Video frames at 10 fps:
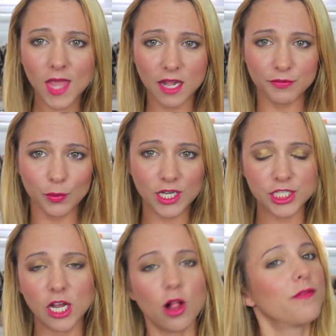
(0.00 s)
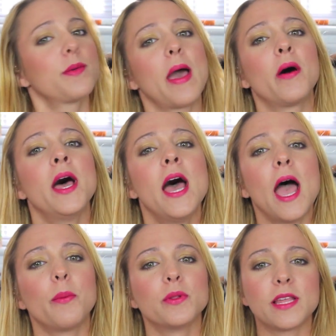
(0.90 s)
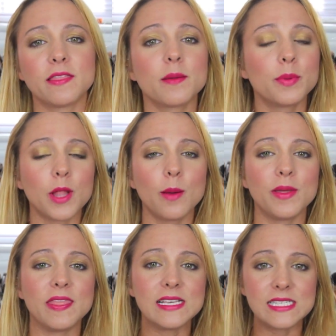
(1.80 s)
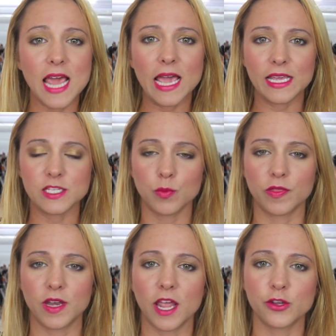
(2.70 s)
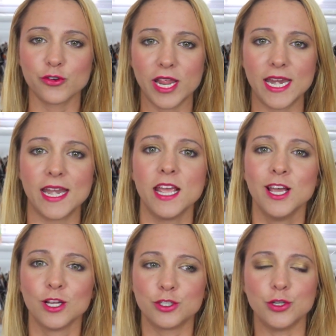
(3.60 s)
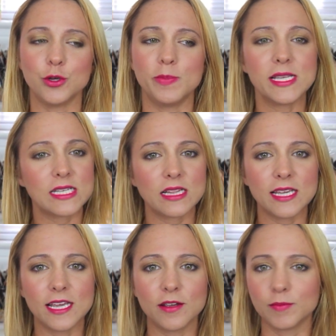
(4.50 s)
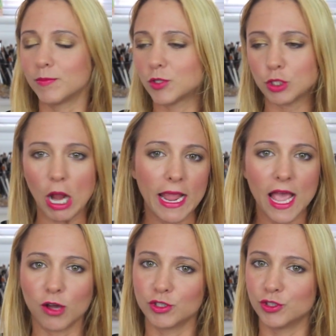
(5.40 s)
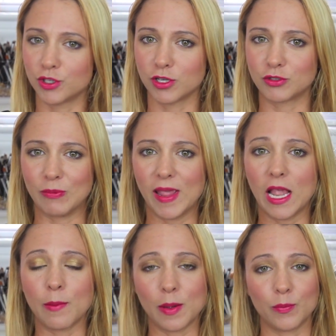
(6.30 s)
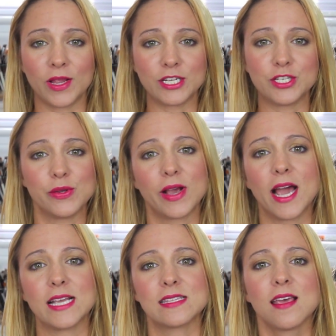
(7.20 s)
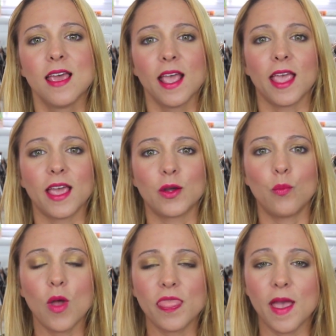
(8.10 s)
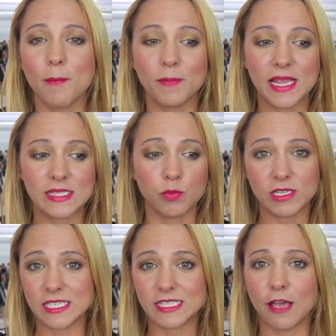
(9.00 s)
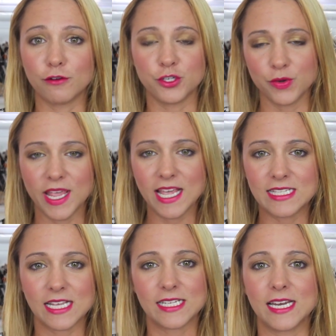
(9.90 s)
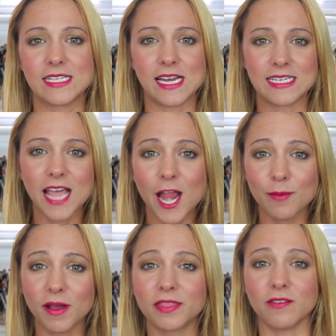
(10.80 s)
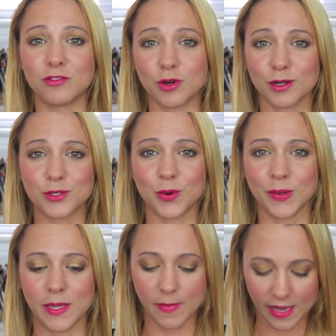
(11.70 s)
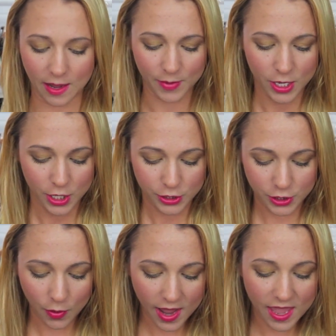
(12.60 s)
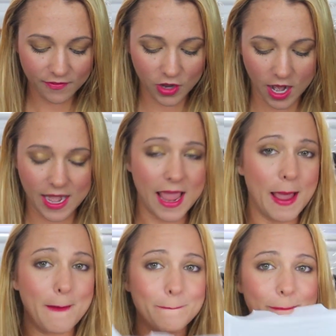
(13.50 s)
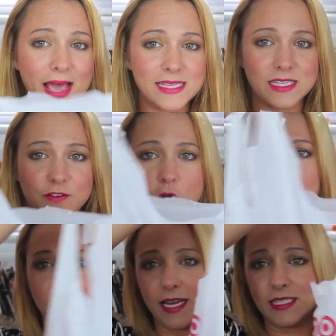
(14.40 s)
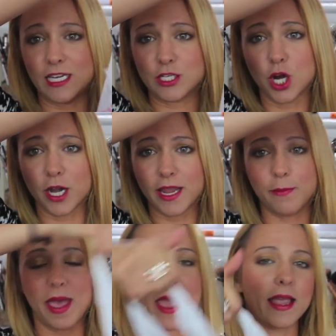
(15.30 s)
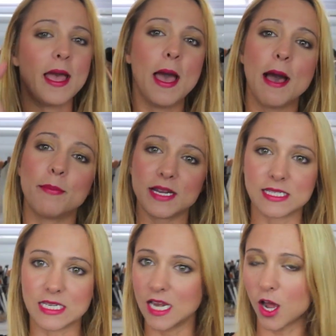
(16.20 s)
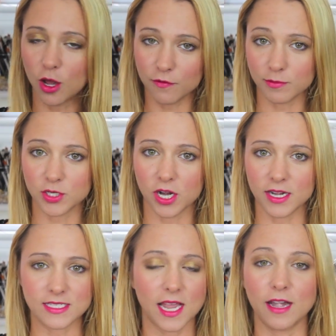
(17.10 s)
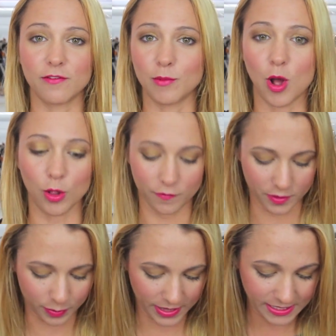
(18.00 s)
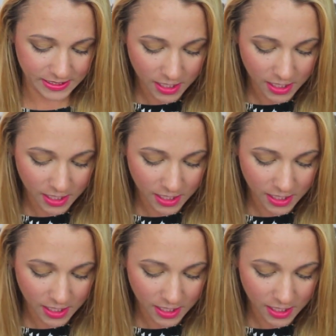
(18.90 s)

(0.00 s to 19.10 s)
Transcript: And if you want to check all of them out, I will link them below. But this tag is one that I created to basically try out new drugstore makeup and bring it to you guys. And what that means, what Discount June is, is it is an entire month of drugstore only makeup. So I have got a massive haul and it's in a Target bag, but it's not all from Target, it's kind of from all over the place.